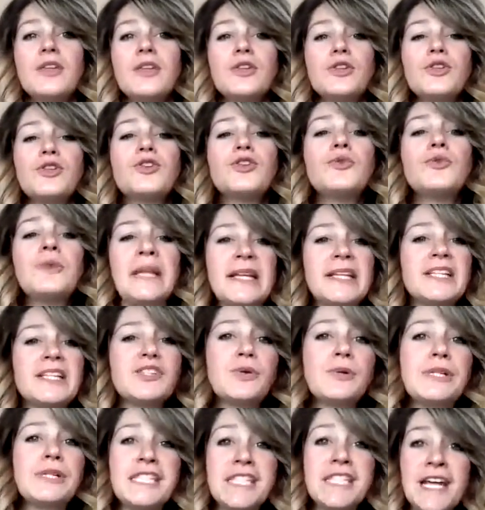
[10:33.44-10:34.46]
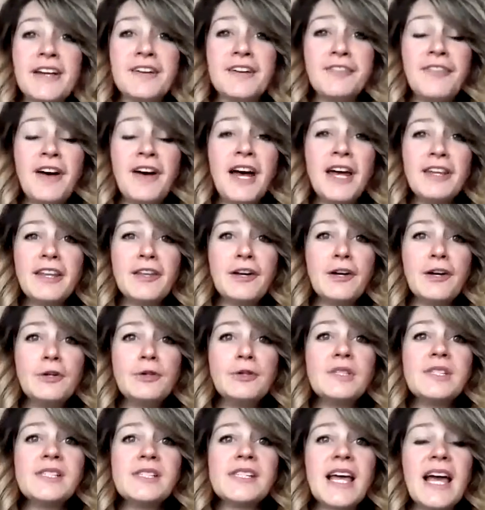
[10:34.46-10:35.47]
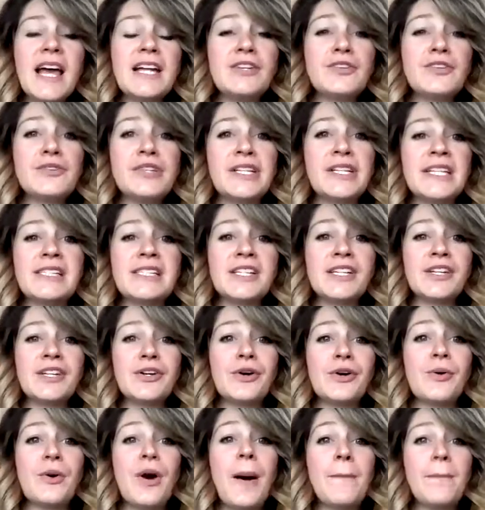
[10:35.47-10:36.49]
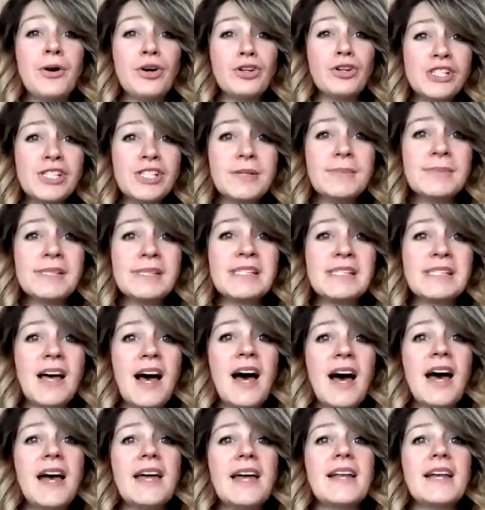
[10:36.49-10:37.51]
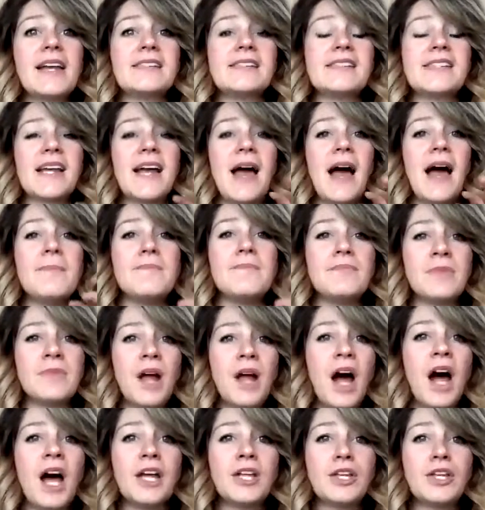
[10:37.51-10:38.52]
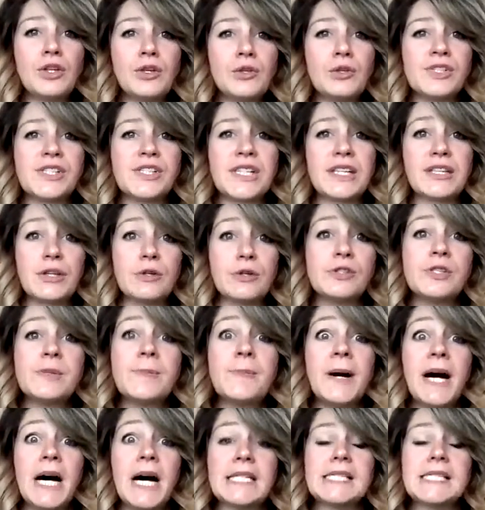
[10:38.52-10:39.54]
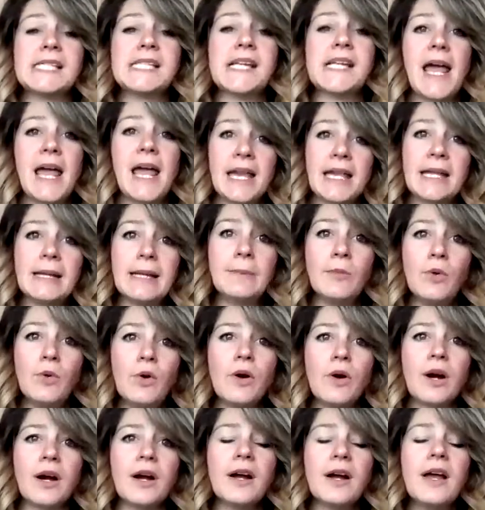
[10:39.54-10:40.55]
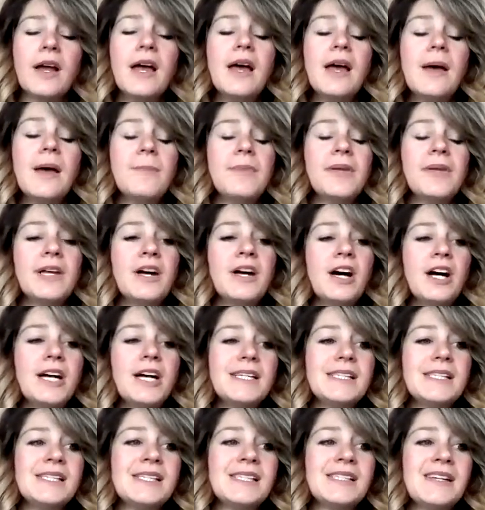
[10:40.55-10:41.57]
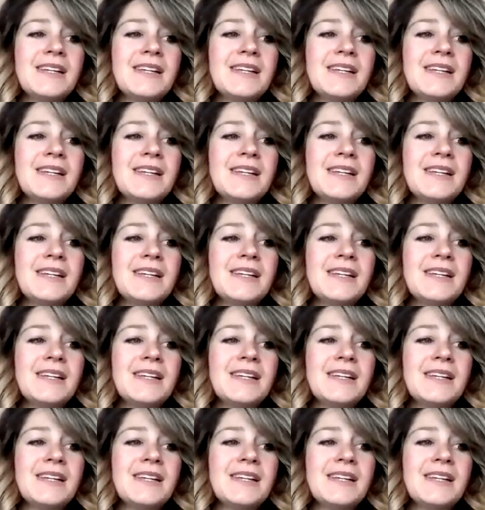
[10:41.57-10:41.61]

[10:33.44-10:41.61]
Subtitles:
You need to identify those, and you need to push them aside and say, I'm not using those buts anymore, because